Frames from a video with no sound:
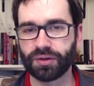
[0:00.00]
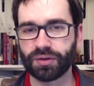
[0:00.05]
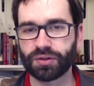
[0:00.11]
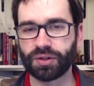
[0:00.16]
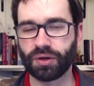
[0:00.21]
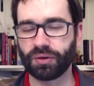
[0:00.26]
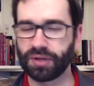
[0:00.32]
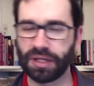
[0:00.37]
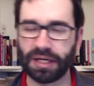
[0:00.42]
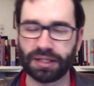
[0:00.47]

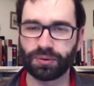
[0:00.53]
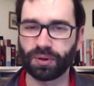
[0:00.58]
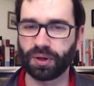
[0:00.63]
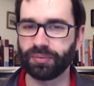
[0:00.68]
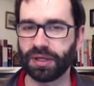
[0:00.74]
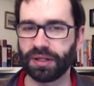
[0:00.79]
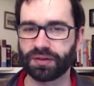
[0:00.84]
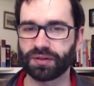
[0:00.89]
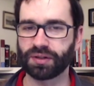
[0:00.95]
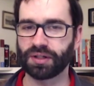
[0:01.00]
So that's what it
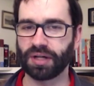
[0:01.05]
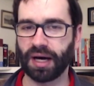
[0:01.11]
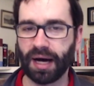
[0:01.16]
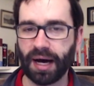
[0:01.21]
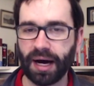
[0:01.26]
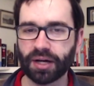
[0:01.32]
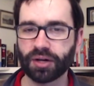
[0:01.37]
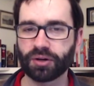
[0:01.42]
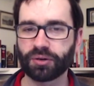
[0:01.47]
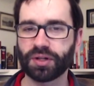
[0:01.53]
means.
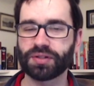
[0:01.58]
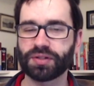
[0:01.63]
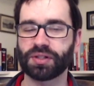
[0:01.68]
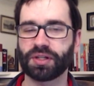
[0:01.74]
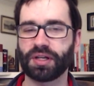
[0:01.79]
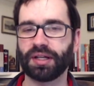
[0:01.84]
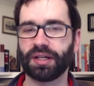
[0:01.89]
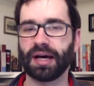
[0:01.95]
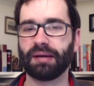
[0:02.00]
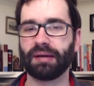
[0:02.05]
Congress
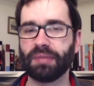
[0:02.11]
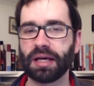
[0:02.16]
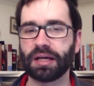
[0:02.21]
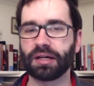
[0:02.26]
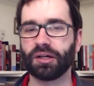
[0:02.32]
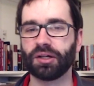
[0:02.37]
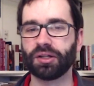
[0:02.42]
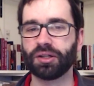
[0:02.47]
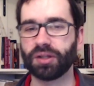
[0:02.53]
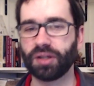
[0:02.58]
cannot
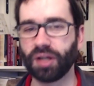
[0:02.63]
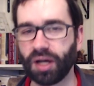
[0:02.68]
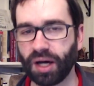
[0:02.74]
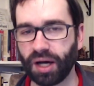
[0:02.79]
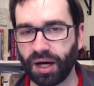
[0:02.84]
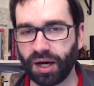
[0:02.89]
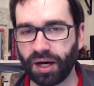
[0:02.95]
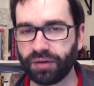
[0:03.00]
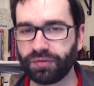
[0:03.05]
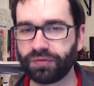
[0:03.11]
make a
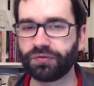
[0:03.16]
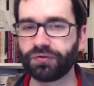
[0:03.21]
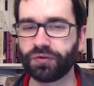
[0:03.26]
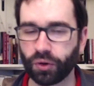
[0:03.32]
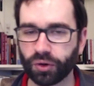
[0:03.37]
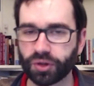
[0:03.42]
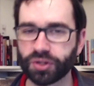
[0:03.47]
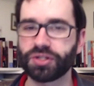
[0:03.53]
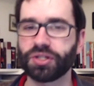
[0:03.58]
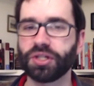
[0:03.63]
law
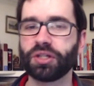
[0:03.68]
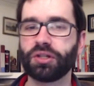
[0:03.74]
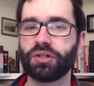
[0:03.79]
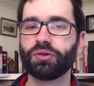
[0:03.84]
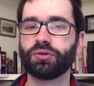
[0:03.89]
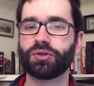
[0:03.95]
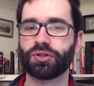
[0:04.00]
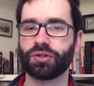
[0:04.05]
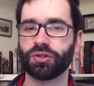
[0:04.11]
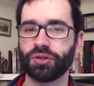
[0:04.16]
forcing
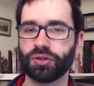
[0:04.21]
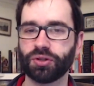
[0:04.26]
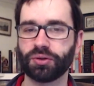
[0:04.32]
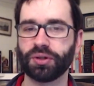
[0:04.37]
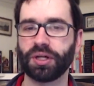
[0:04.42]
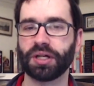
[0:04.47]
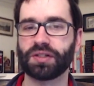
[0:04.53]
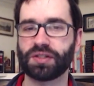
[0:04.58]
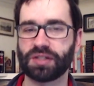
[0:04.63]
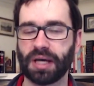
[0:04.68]
you to
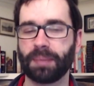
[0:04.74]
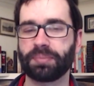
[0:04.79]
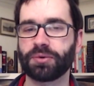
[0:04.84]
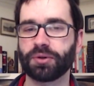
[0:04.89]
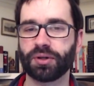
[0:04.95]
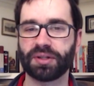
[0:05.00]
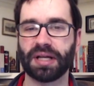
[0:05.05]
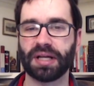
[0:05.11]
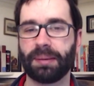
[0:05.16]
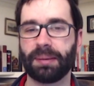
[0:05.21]
accept
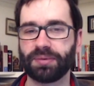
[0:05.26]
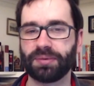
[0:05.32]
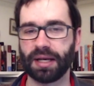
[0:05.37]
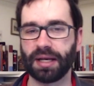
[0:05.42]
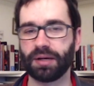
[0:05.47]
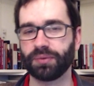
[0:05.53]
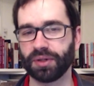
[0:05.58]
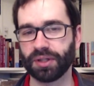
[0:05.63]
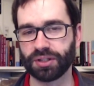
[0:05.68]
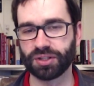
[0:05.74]
or adopt
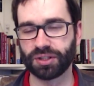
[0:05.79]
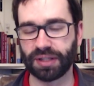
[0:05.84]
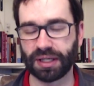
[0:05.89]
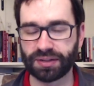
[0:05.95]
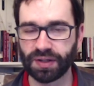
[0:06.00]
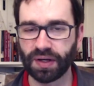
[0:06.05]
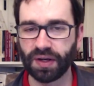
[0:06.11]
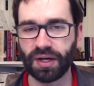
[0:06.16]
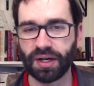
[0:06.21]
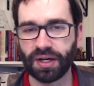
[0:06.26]
any religion.
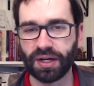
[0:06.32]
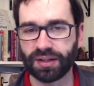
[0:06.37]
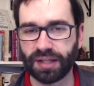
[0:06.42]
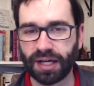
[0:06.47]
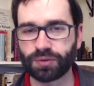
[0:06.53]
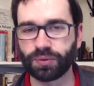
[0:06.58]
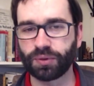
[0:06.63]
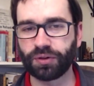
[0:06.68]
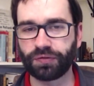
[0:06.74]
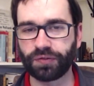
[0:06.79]
That's
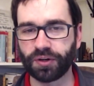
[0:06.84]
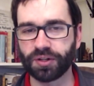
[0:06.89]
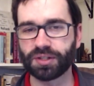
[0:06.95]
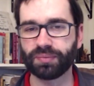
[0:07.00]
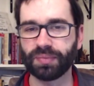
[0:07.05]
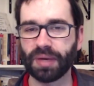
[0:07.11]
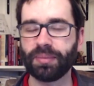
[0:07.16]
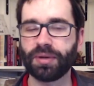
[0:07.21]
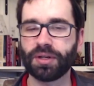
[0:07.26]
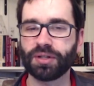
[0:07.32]
that's what the First
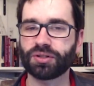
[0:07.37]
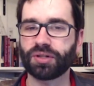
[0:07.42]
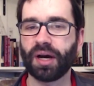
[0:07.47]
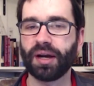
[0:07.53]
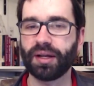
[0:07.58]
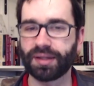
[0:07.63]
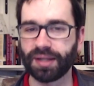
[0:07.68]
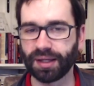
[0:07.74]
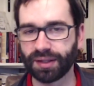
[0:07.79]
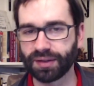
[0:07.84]
Amendment is trying
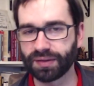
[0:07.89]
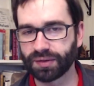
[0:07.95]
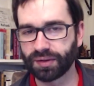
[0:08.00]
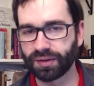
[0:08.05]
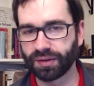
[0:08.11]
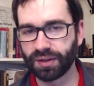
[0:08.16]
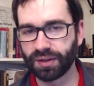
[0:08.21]
to tell us.